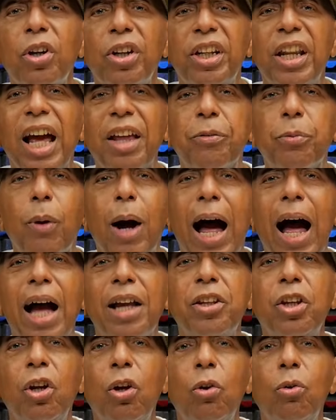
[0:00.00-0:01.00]
And that's why I
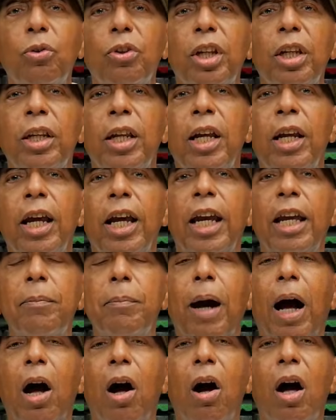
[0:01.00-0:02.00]
use it in
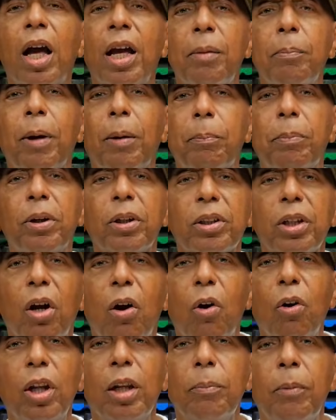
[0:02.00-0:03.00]
my book, The
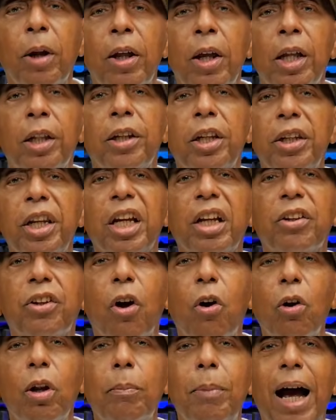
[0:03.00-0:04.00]
Nigger's
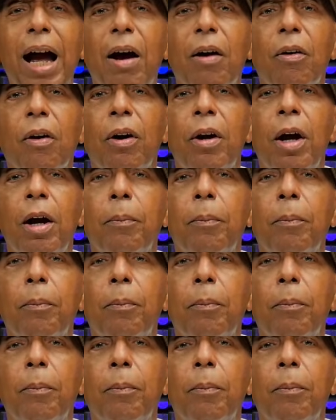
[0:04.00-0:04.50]
Holy Bible.